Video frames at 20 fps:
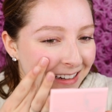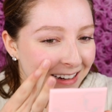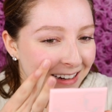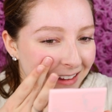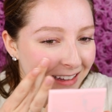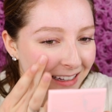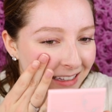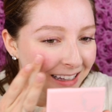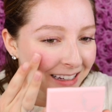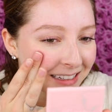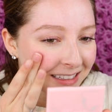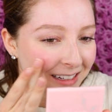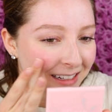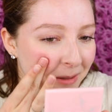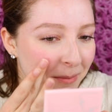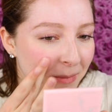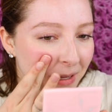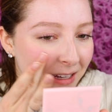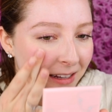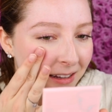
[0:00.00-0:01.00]
Not like that's gonna
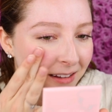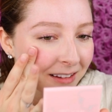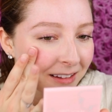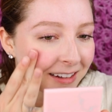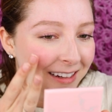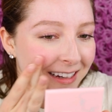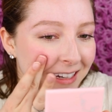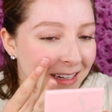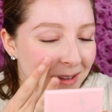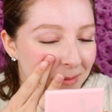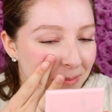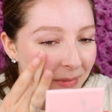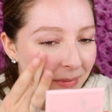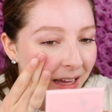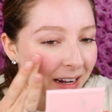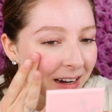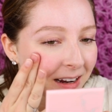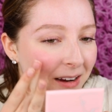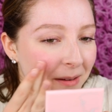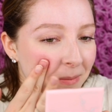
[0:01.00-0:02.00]
make it look any
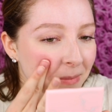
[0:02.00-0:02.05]
better,